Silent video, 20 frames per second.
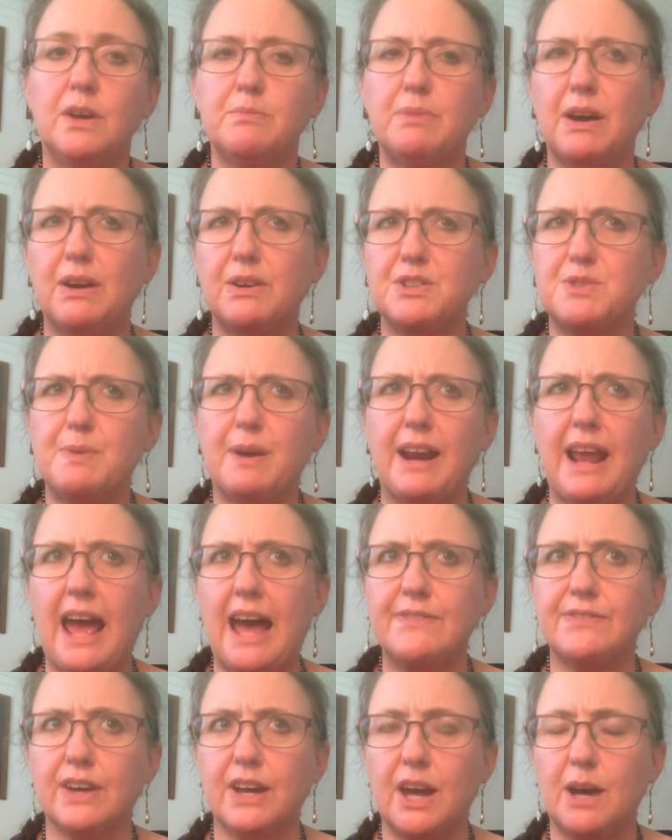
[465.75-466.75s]
It's about
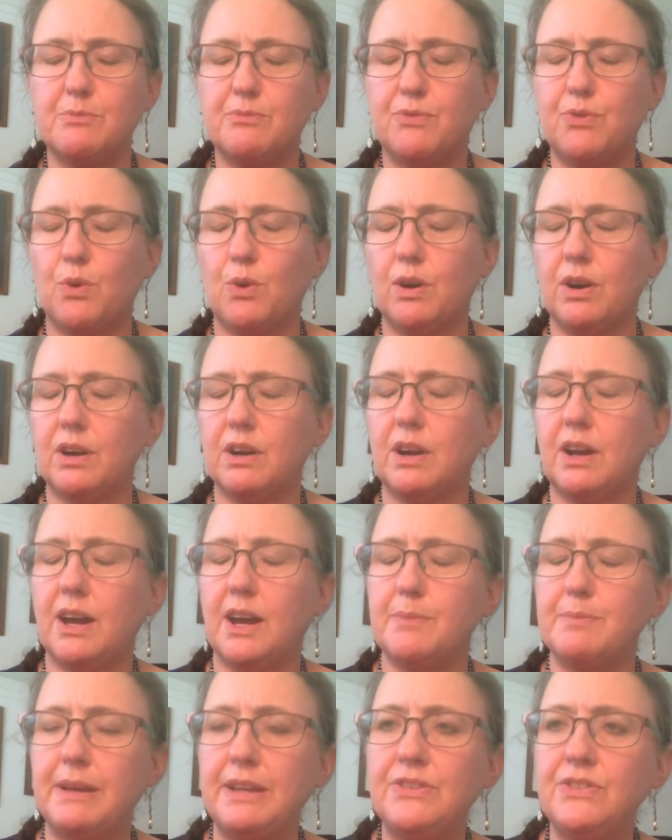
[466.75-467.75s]
half a cup for
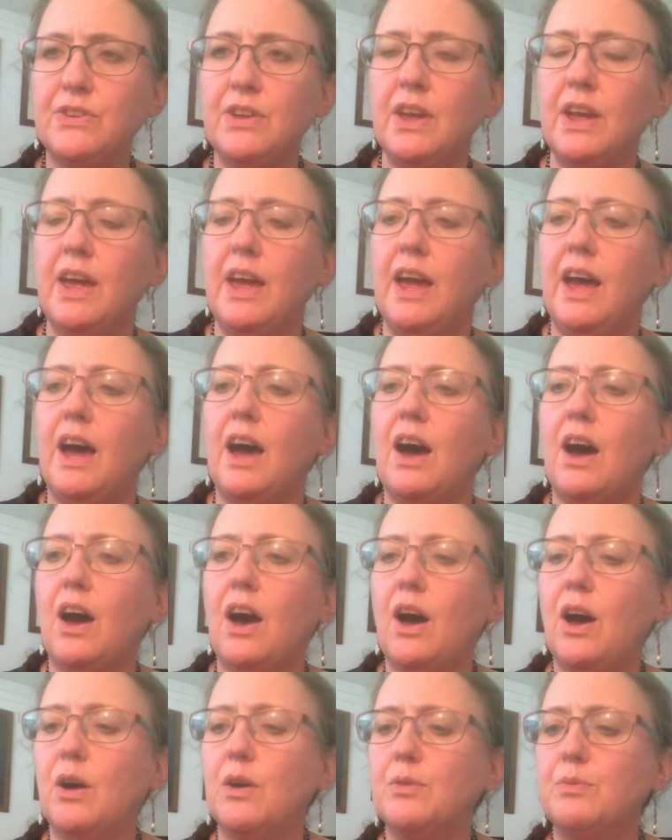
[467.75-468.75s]
beans.
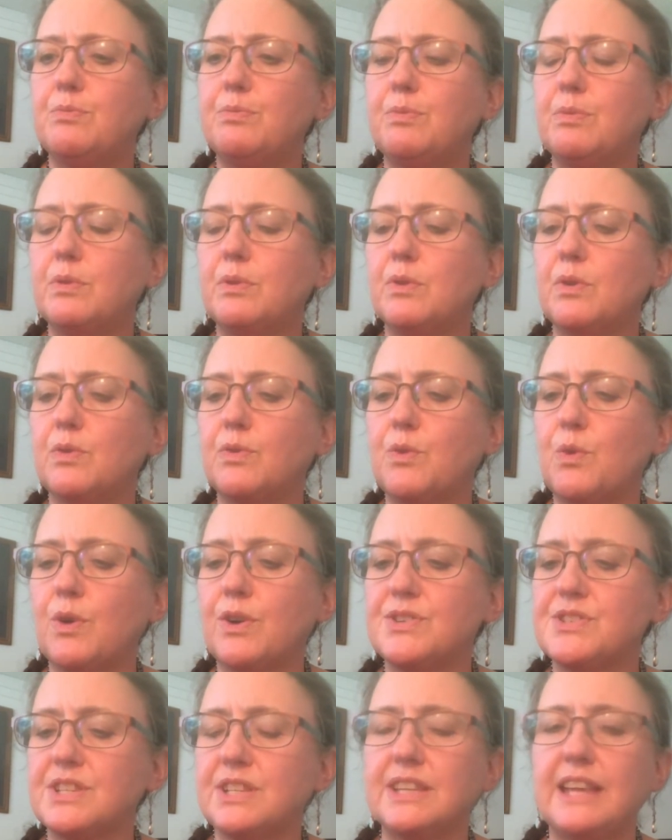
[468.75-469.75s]
Of
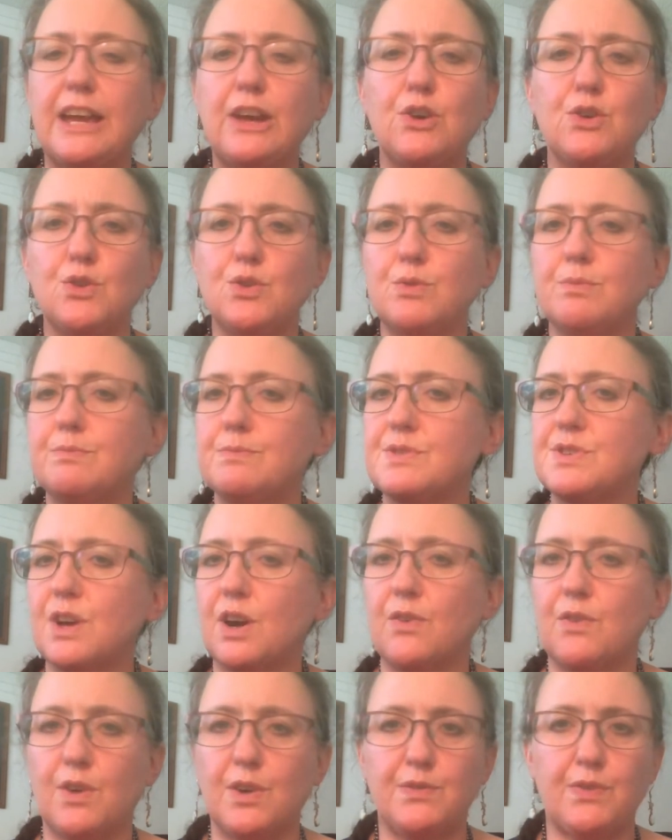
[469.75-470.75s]
course, legumes
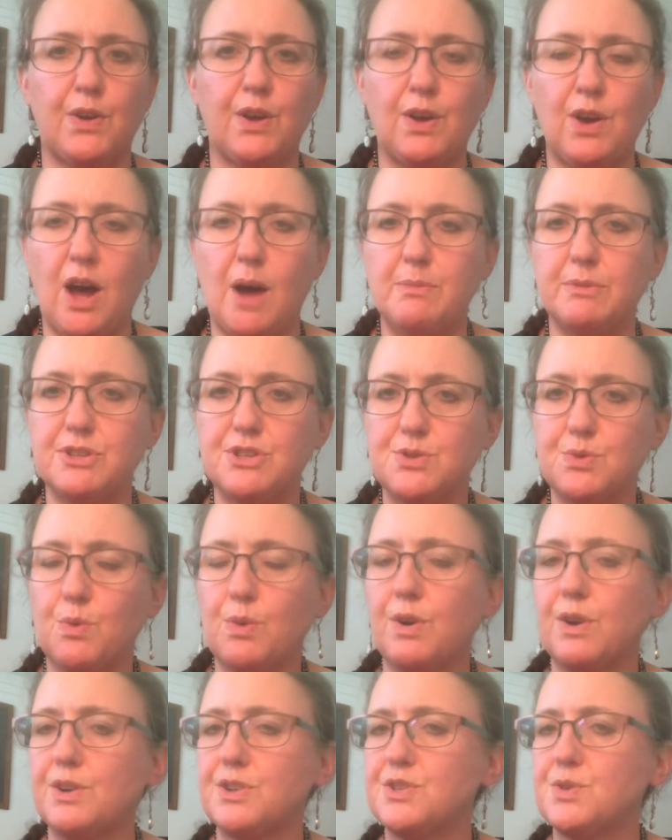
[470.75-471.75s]
are a very common
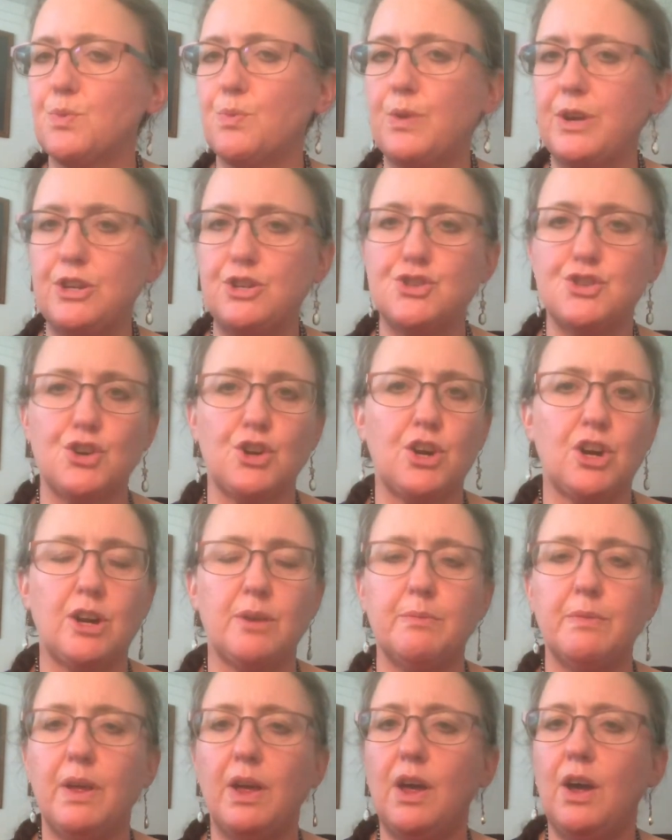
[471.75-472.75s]
source. Wheat
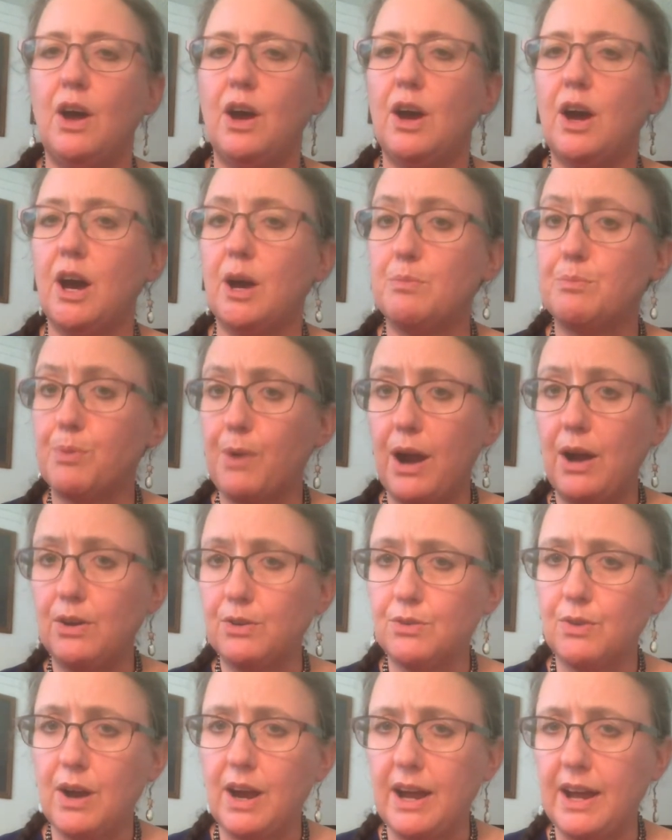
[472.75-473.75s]
germ,
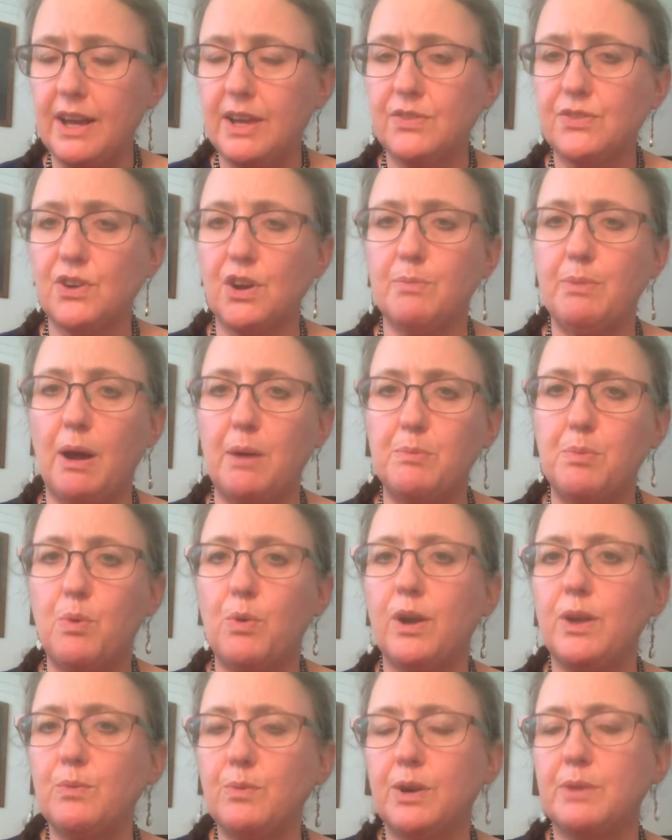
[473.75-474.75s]
brown rice are about
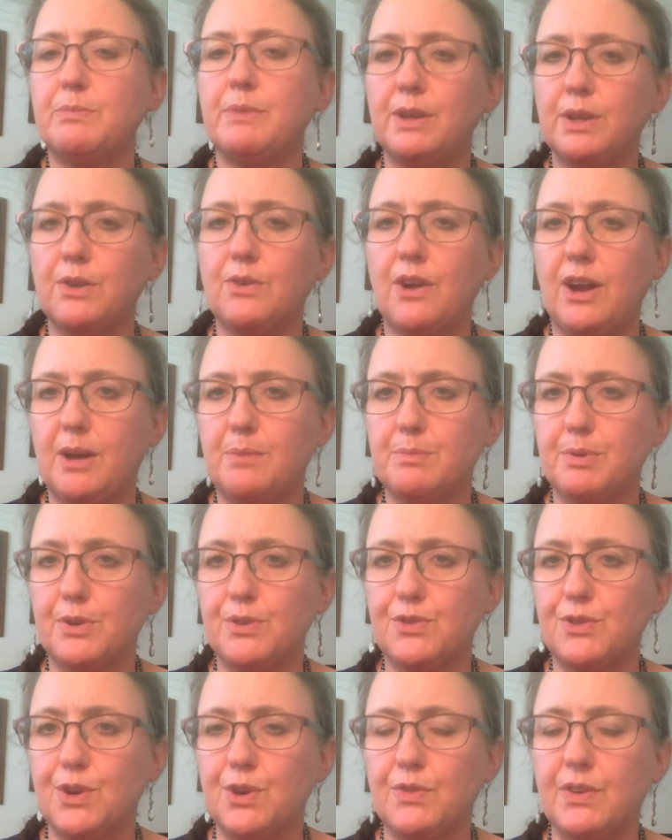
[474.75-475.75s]
0.1 milligram per
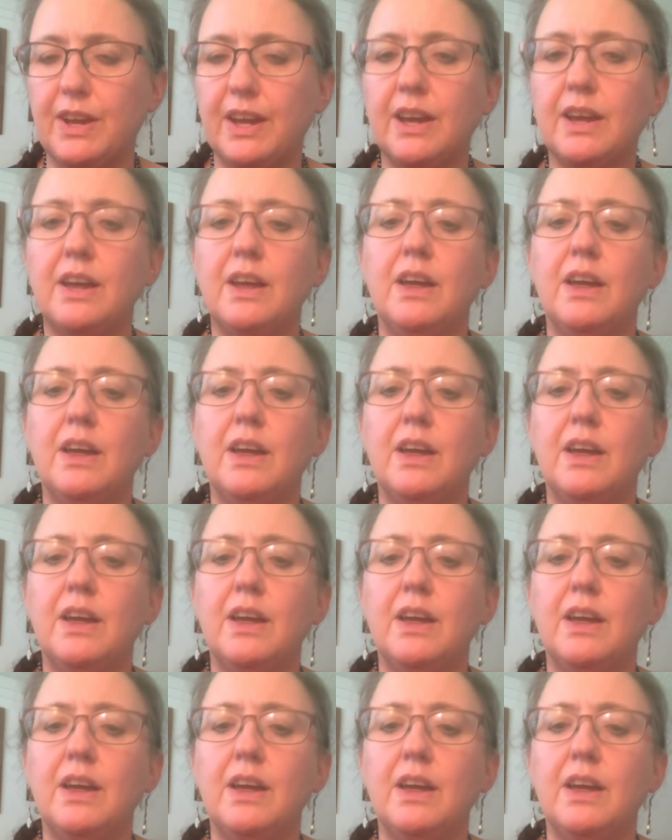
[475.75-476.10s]
serving.